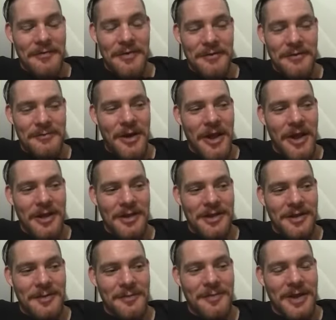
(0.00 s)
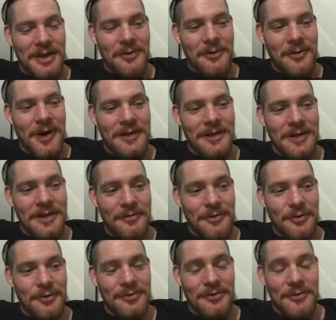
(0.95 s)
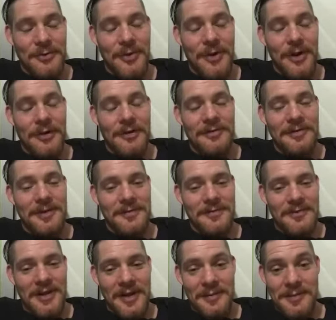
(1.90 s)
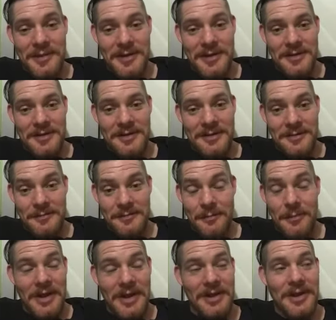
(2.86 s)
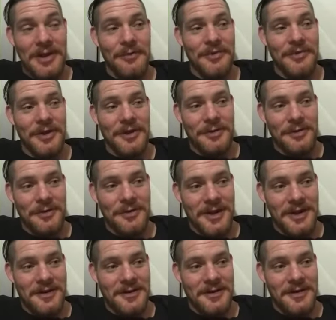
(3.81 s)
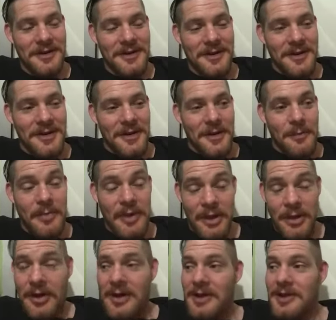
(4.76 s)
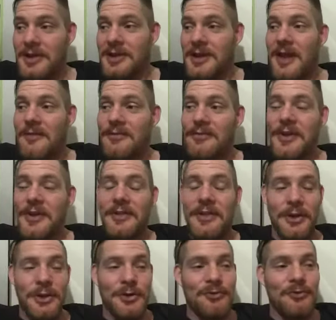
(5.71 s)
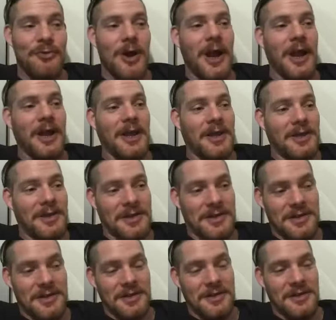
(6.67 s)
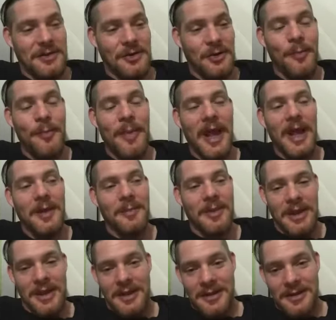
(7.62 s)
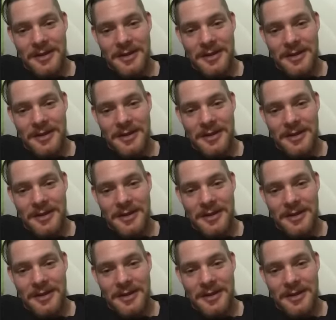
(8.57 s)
writers can be quite difficult to work with sometimes, myself included, because everything that you write is your baby.